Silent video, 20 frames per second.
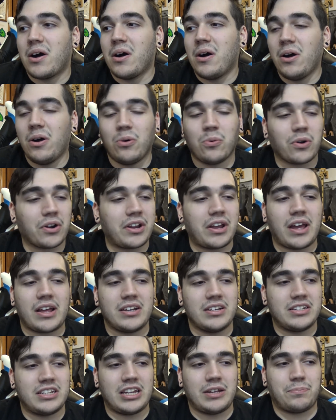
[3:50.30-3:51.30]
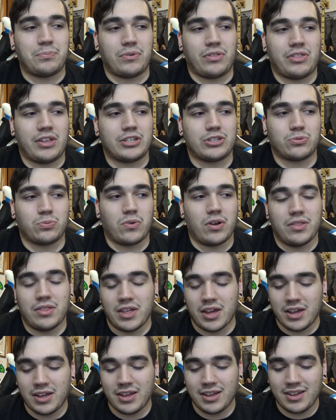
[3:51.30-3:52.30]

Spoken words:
Oh, we're getting deep with this one.